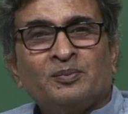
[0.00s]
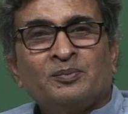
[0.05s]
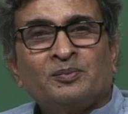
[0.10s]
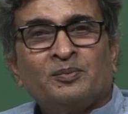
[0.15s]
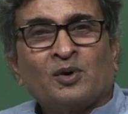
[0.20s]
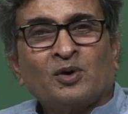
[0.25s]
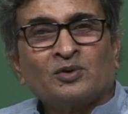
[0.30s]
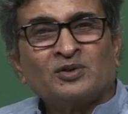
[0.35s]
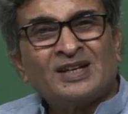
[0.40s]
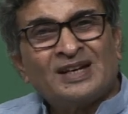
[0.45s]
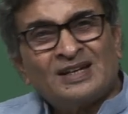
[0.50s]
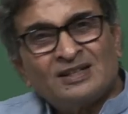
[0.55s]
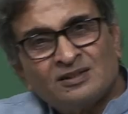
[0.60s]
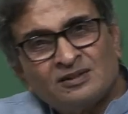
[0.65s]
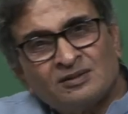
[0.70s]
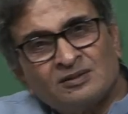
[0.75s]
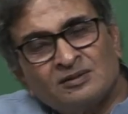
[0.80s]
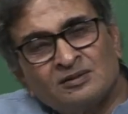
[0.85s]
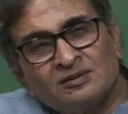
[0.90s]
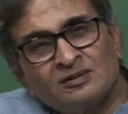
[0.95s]

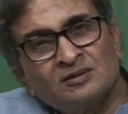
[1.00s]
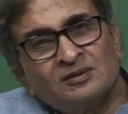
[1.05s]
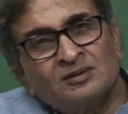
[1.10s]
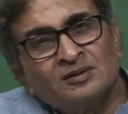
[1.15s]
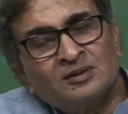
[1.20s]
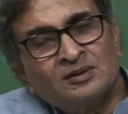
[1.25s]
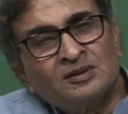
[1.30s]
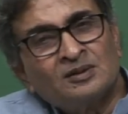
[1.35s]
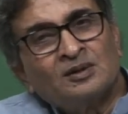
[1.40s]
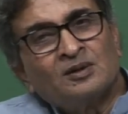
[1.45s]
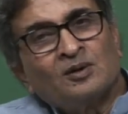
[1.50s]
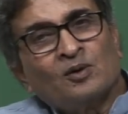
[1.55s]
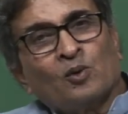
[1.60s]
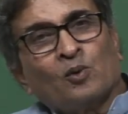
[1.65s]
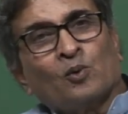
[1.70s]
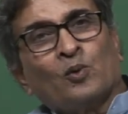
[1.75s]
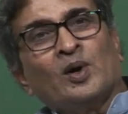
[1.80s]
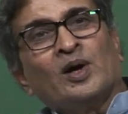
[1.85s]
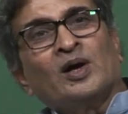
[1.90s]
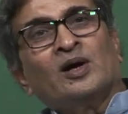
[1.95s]
process
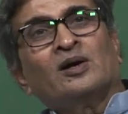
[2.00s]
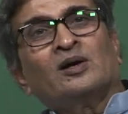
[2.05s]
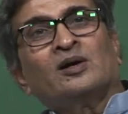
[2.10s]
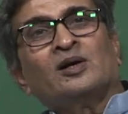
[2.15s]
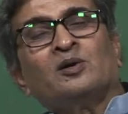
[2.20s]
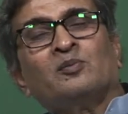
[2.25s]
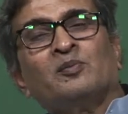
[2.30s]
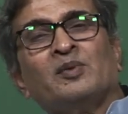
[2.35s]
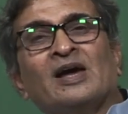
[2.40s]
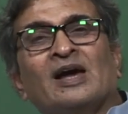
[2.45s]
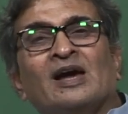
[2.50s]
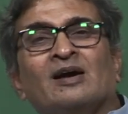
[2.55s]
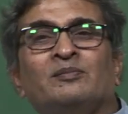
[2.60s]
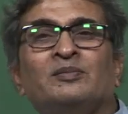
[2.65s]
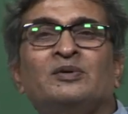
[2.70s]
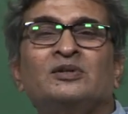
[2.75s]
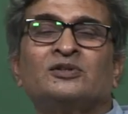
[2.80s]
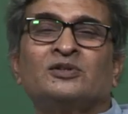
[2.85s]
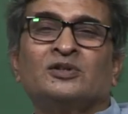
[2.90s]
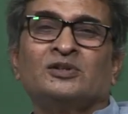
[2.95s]
where it may have
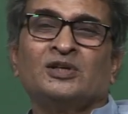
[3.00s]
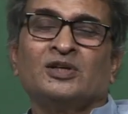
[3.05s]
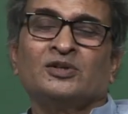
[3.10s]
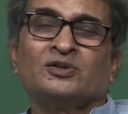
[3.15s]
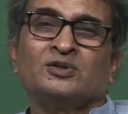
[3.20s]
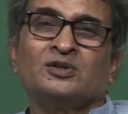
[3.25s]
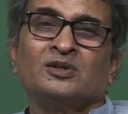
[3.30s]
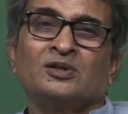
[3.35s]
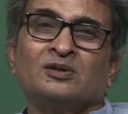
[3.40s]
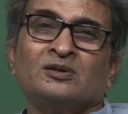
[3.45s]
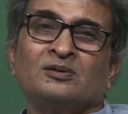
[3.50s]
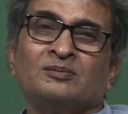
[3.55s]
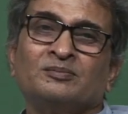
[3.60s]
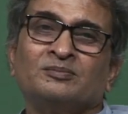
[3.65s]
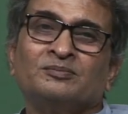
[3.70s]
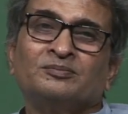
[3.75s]
been suggested?